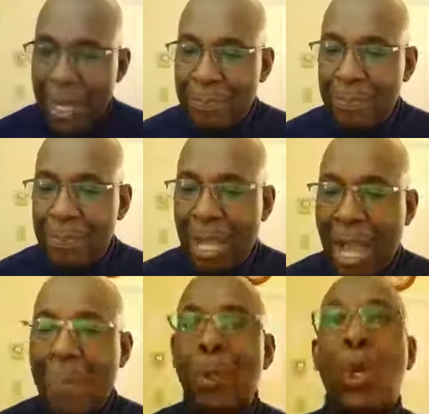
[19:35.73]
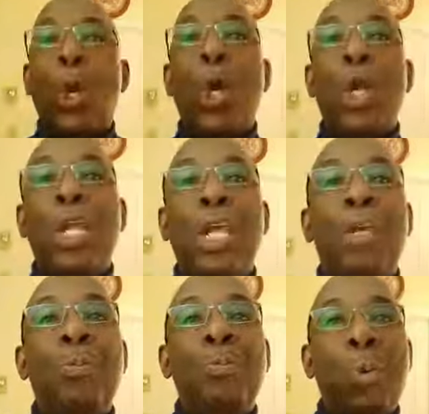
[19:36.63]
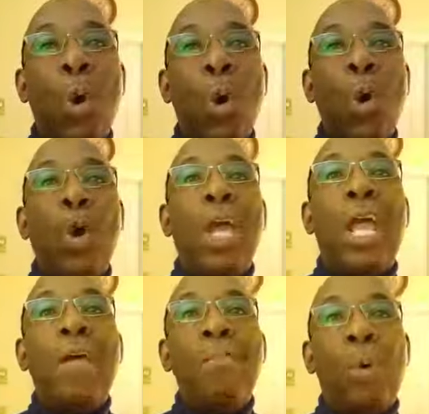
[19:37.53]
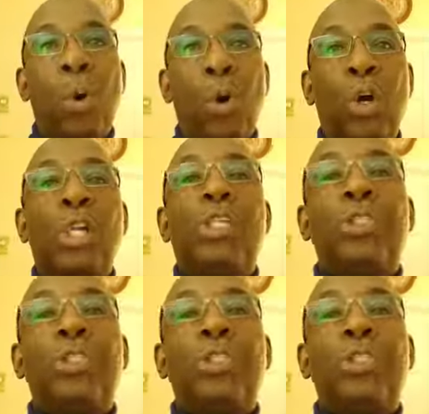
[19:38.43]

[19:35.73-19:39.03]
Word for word: But I'm learning more and more